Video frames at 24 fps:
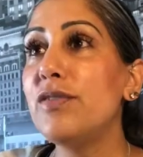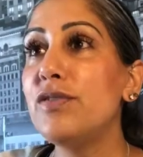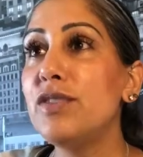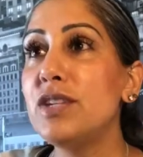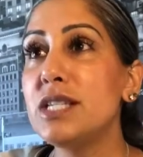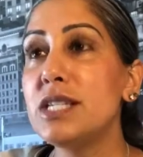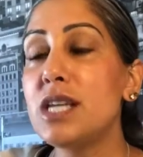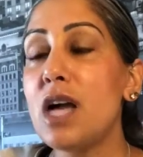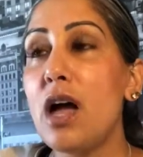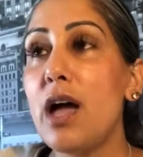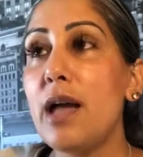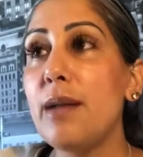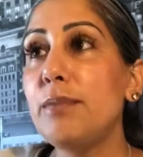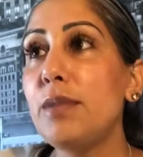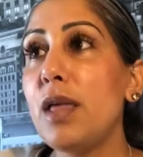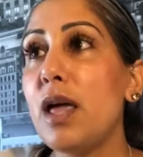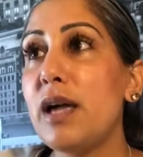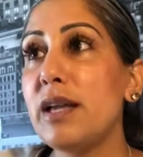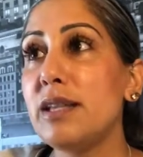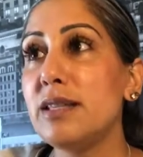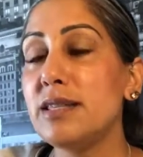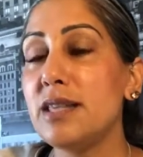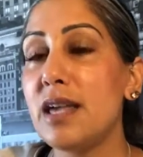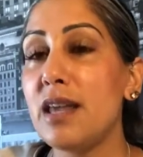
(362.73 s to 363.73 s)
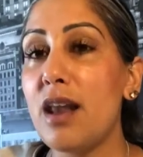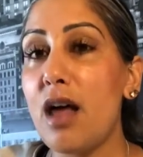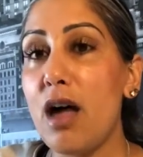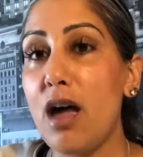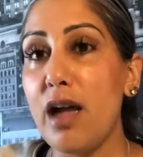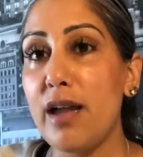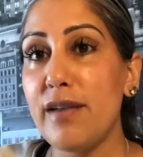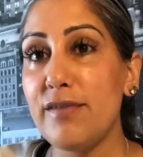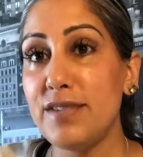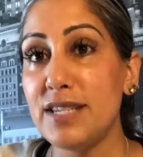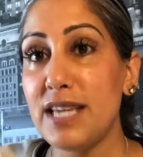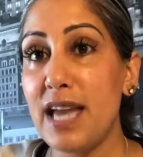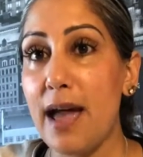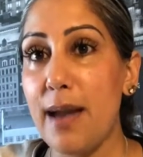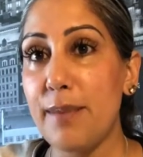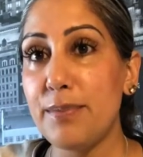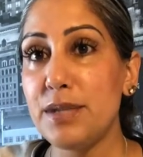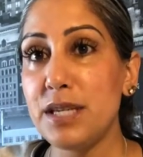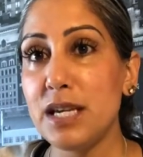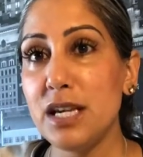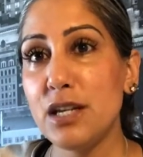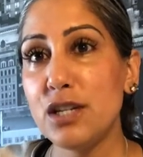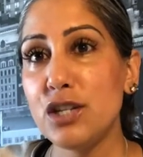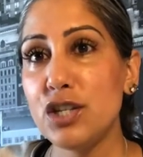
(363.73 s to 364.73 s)
the timelines that I've
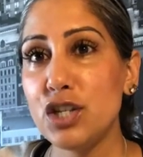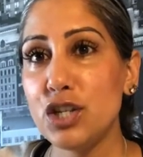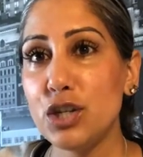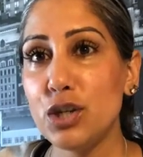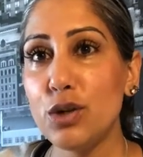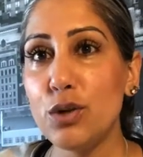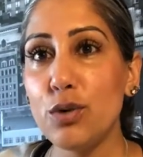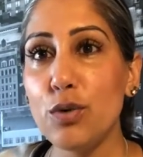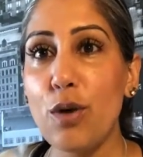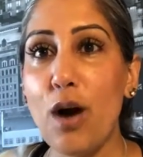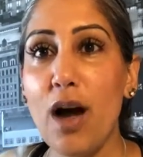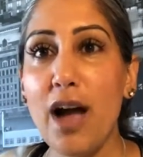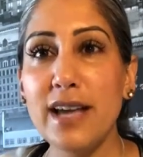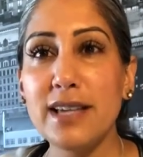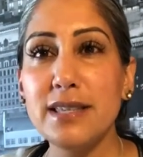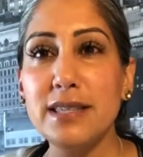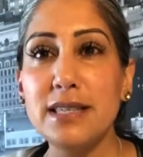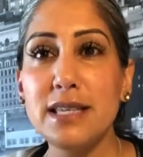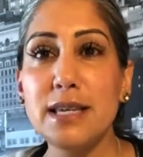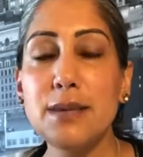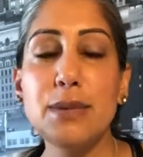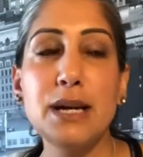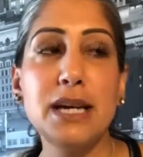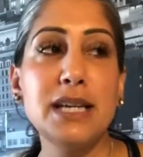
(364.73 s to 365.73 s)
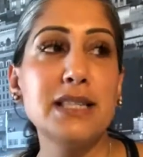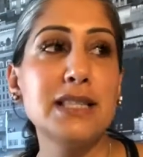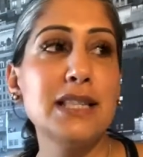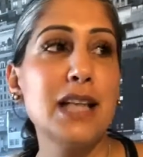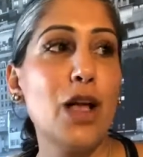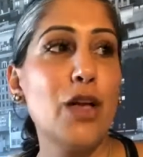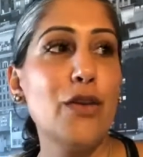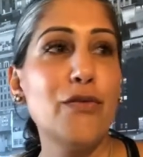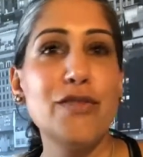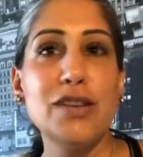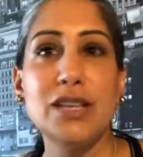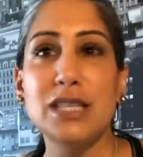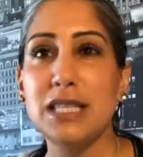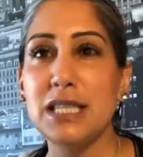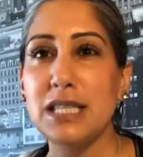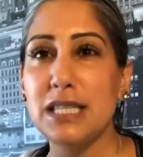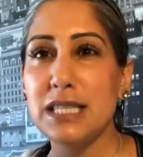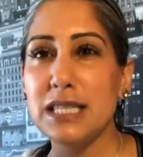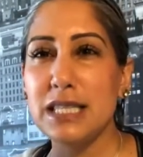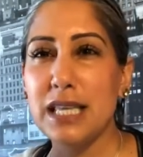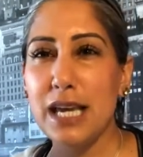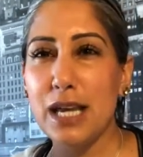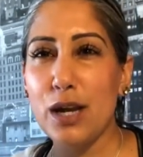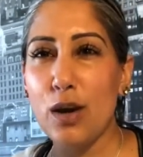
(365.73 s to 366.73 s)
tapped into, I see myself as
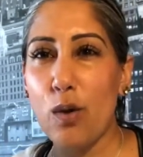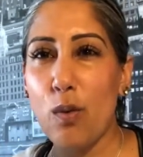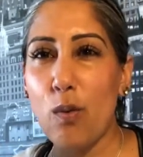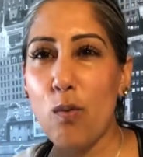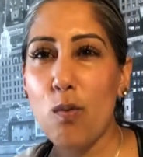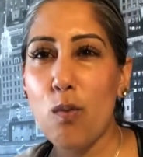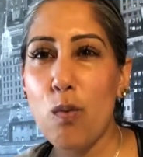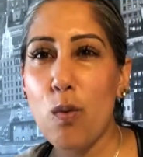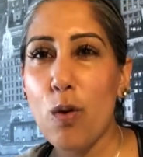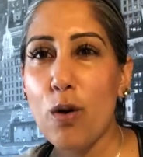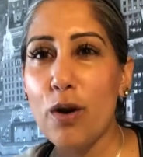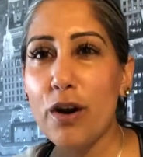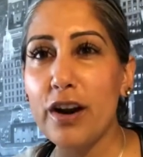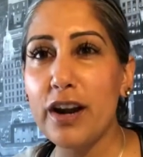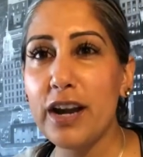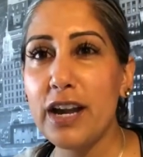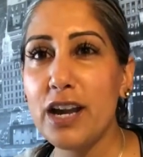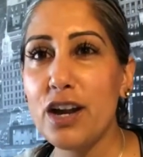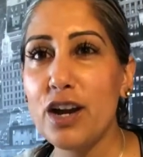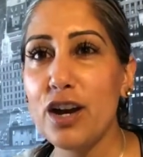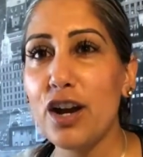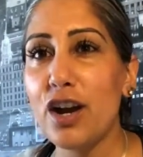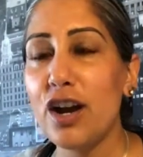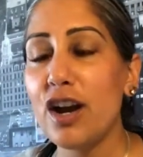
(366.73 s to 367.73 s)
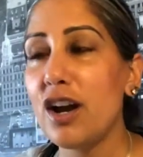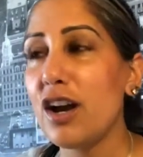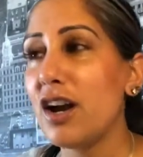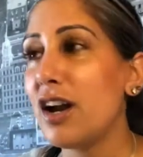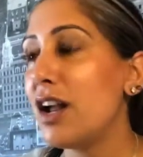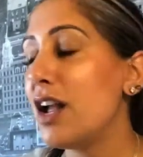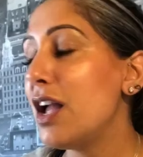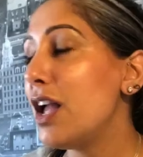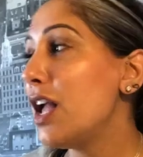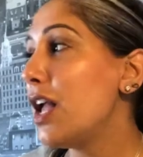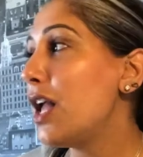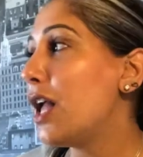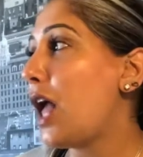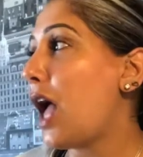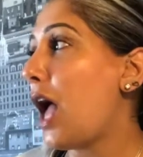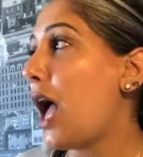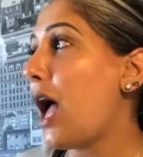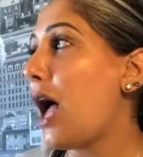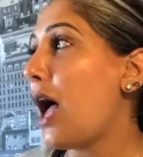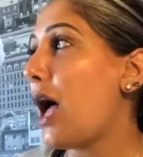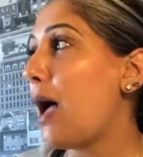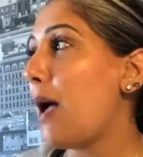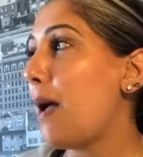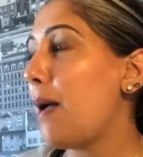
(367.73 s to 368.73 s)
this like warrior
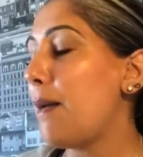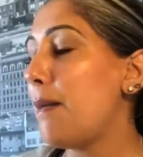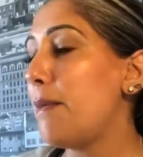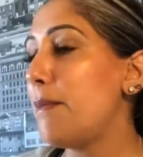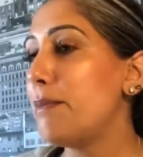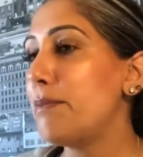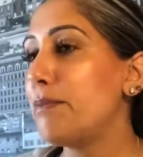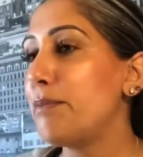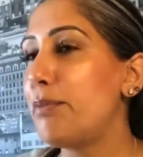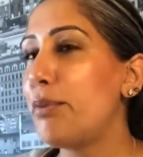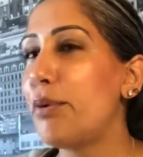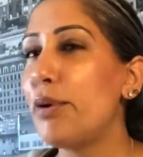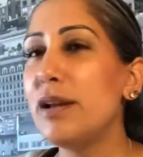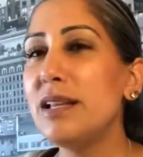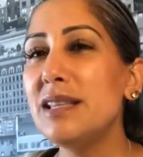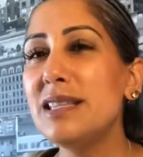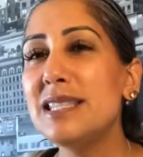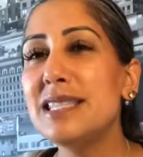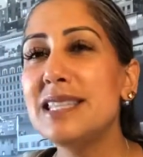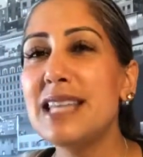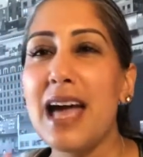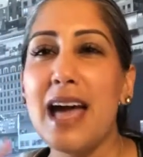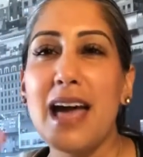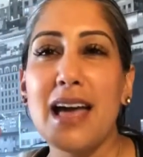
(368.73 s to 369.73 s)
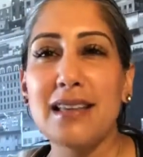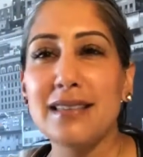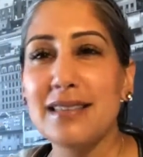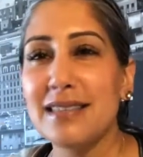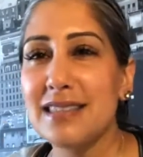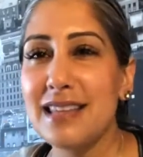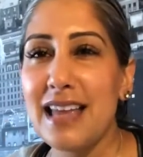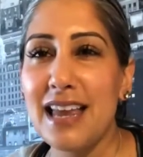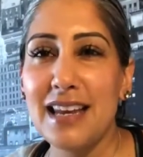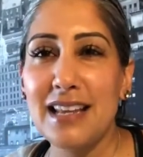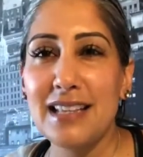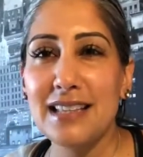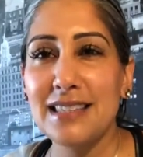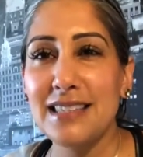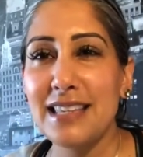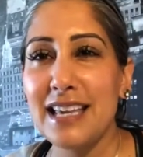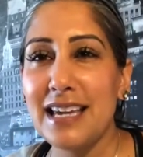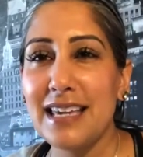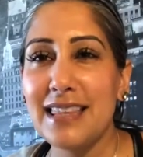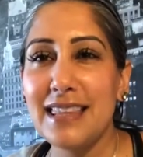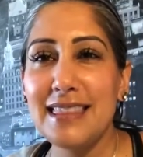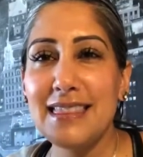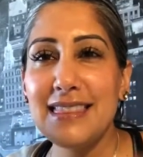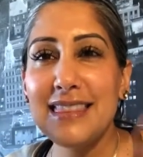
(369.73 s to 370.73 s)
princess, and it's
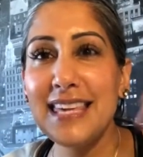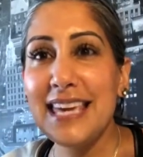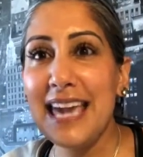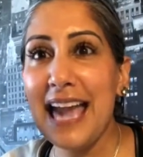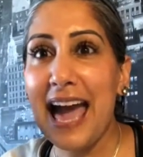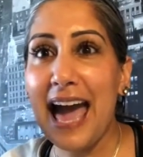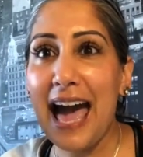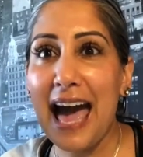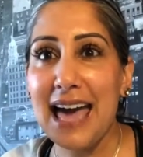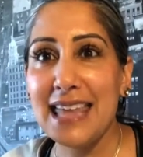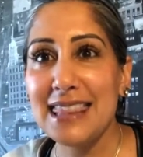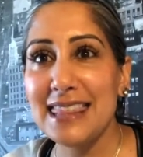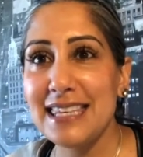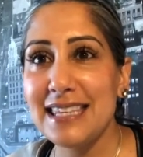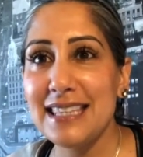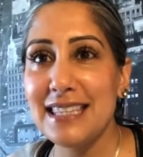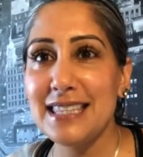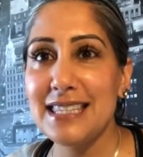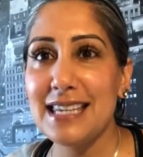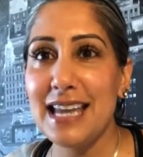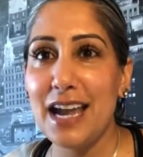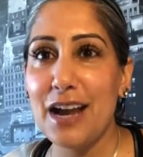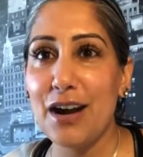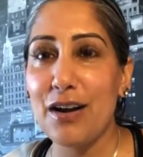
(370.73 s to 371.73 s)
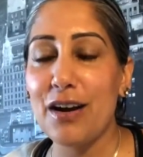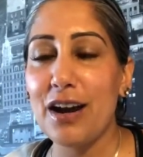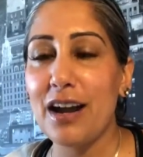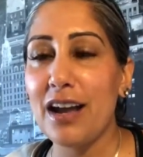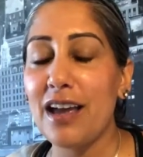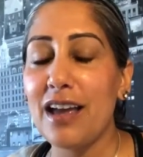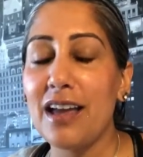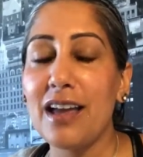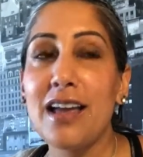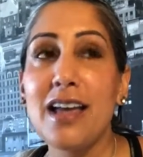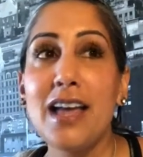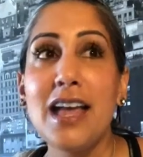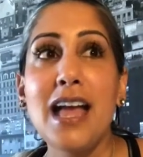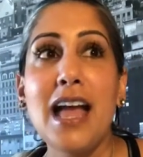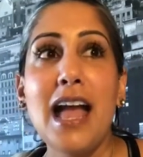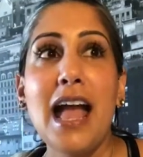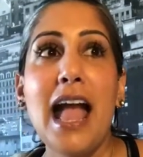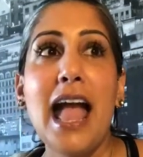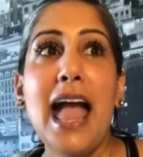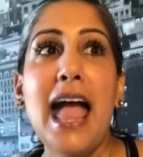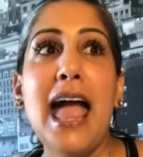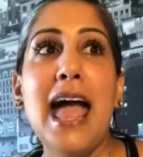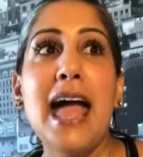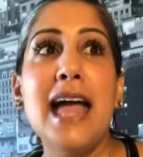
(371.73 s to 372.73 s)
like the Athens era.
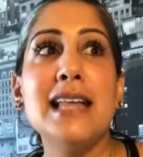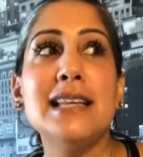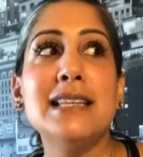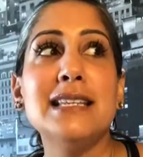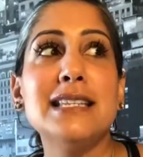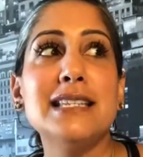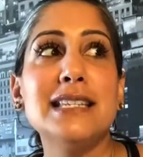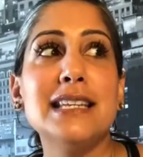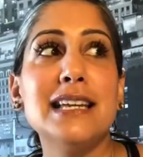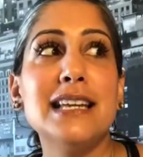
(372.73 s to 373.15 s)
And